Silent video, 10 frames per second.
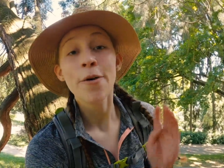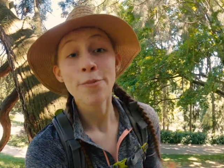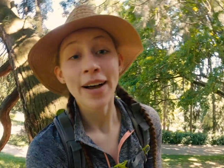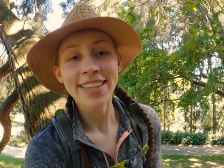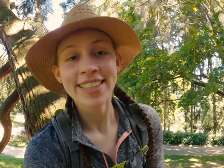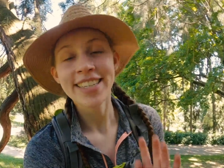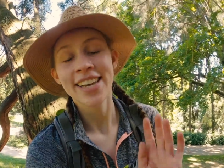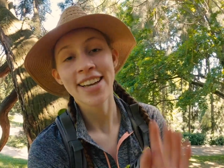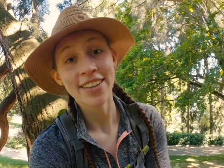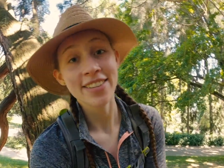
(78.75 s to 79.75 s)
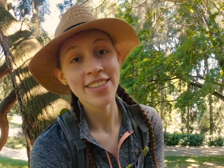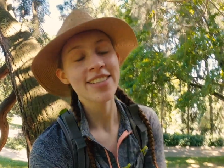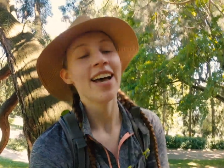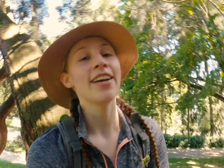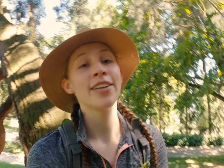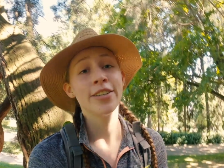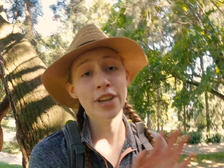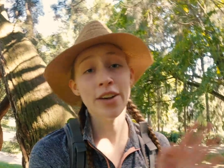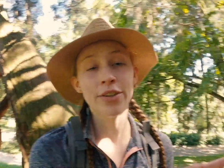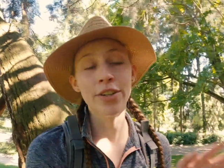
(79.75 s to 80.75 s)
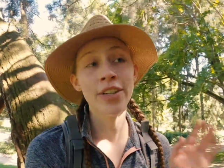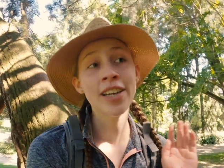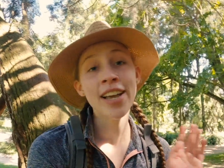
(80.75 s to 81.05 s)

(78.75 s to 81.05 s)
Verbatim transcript: But other than that, travel